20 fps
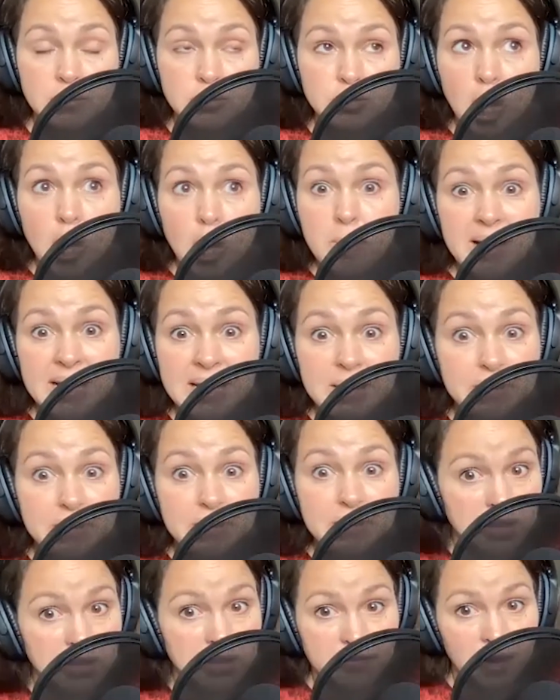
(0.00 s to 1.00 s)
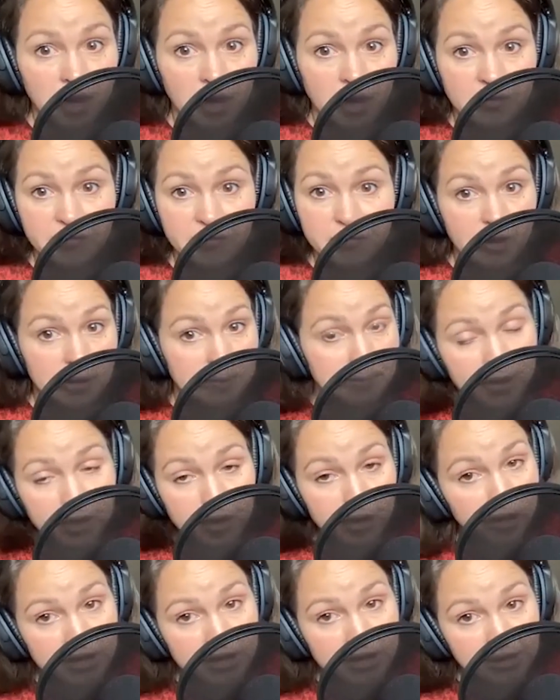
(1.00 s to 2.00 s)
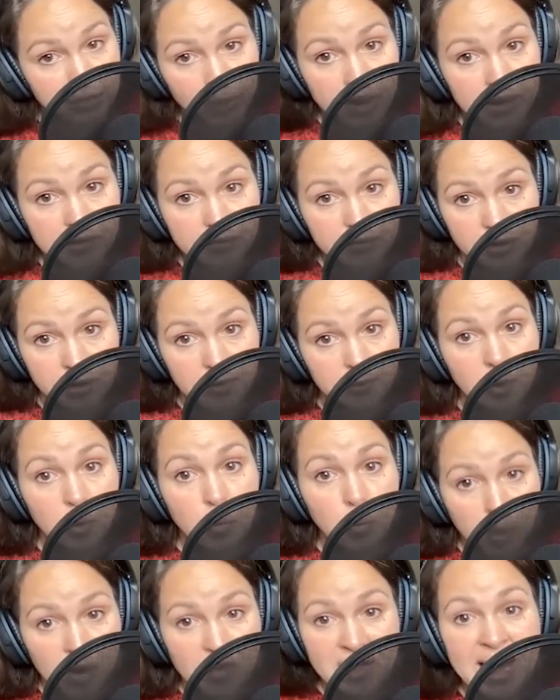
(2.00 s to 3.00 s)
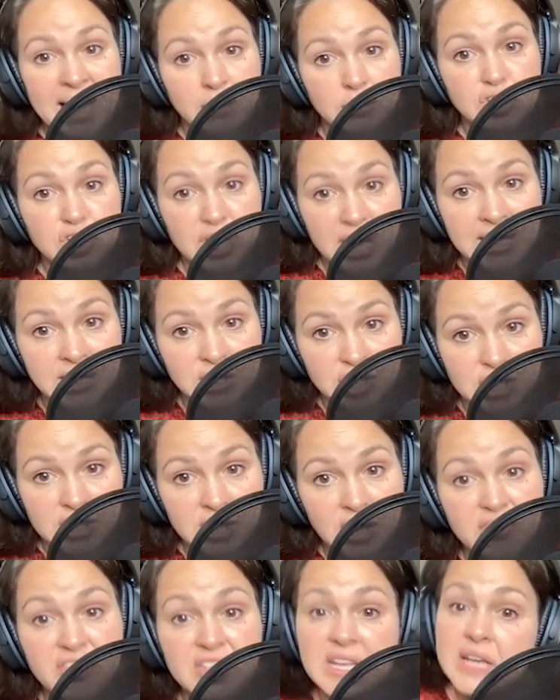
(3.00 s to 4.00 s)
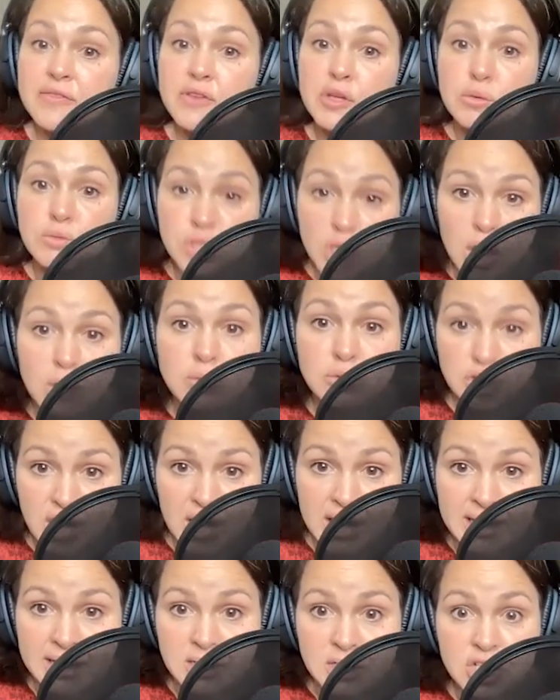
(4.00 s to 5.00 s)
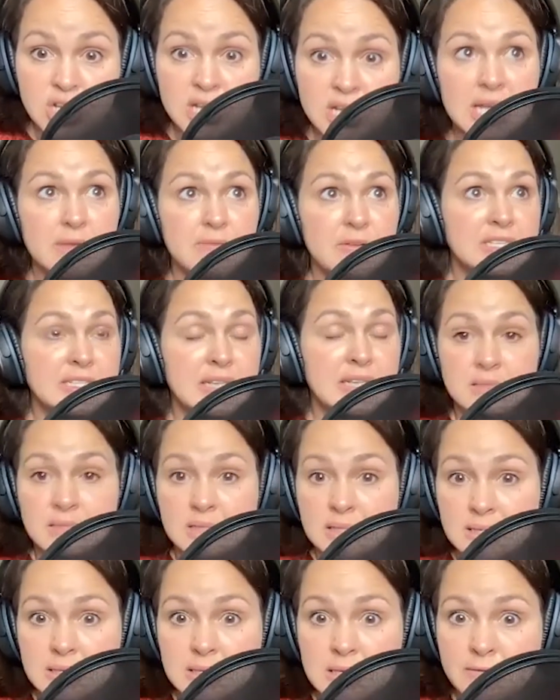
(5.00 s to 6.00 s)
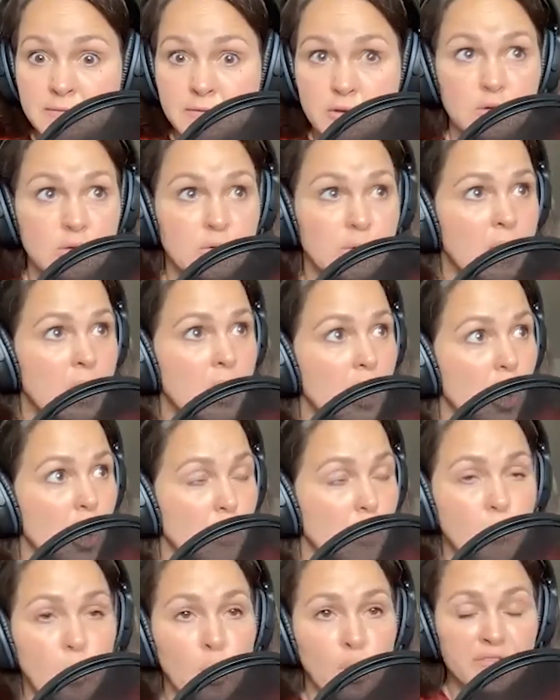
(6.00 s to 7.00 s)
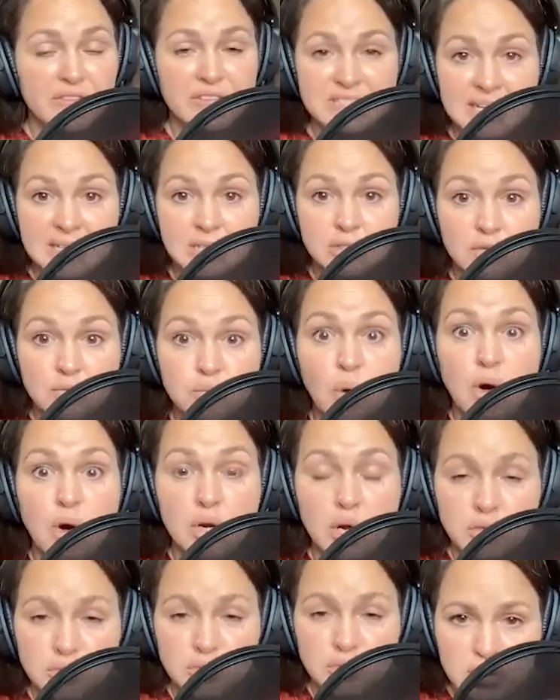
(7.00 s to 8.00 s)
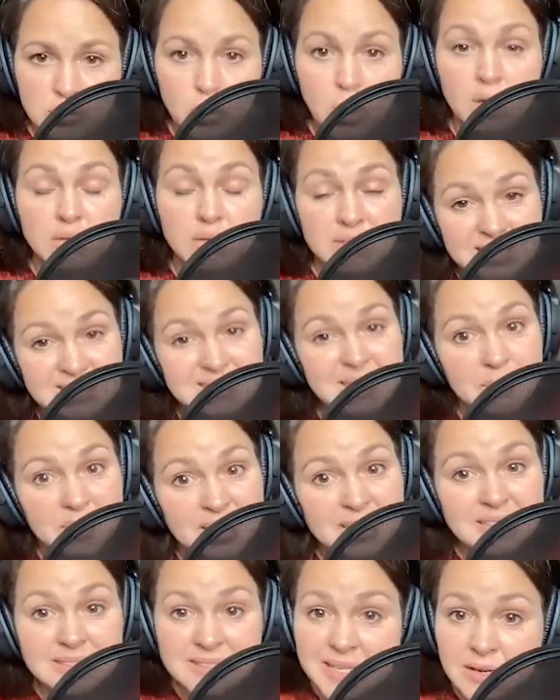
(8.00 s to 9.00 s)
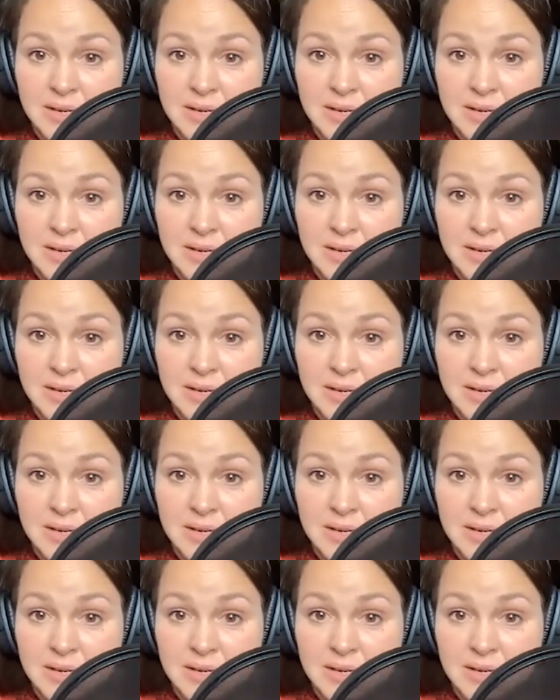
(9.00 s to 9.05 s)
so many parts of life, and motherhood is one of them, without changing. I think if you don't change, if it doesn't give you more of a sense of what goes on in the world, then something is